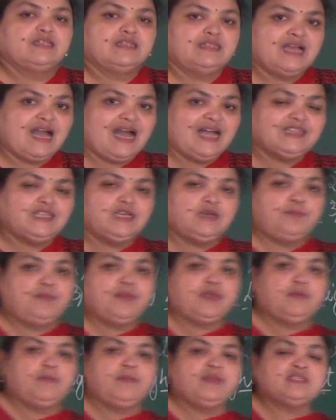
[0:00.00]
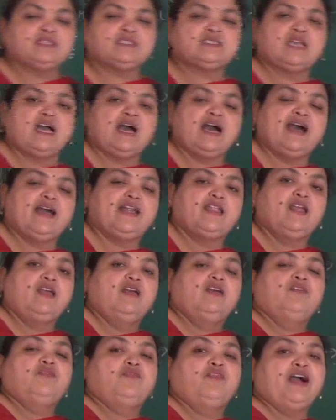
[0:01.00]
the other pigments are
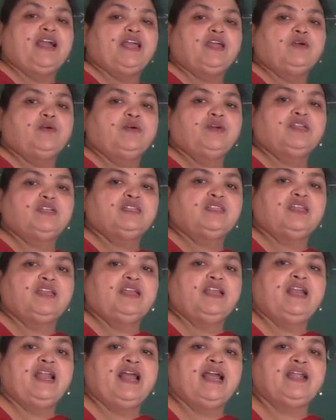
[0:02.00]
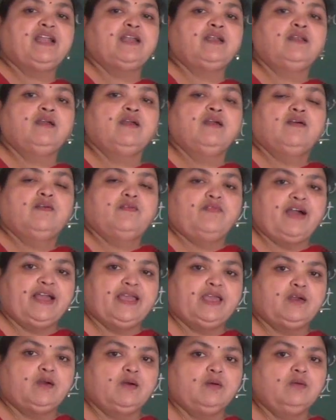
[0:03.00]
phycoerythrin and
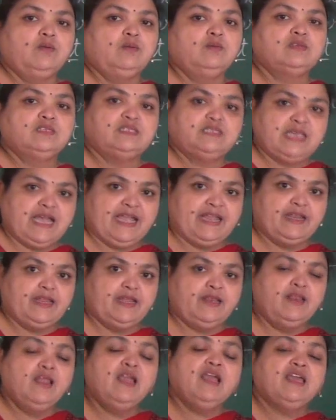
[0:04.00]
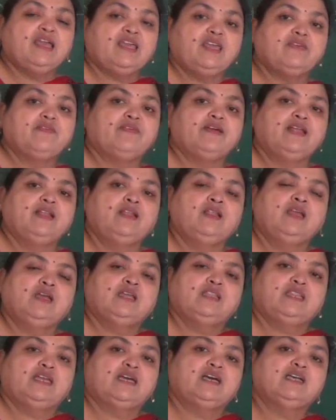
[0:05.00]
phycocyanin.
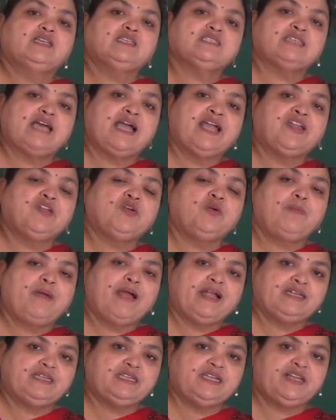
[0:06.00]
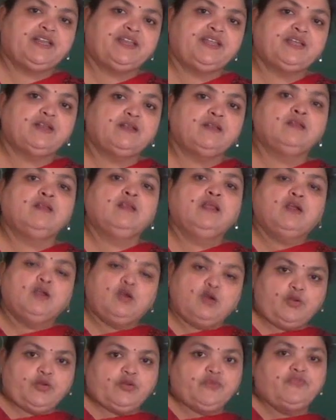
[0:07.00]
Even the cyanobacterian
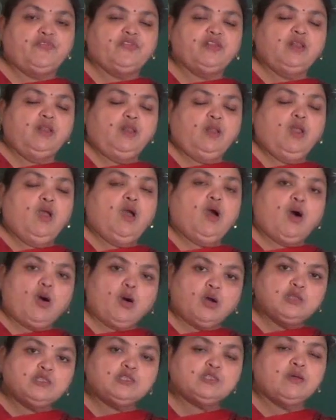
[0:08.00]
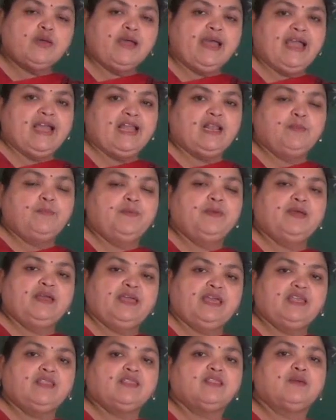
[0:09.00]
chlorophyll also help
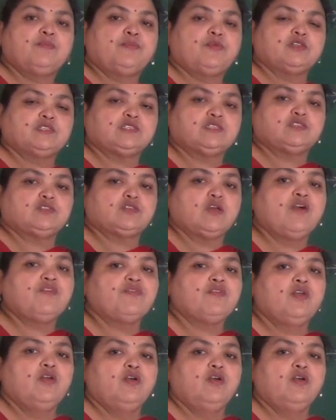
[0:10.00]
in the process of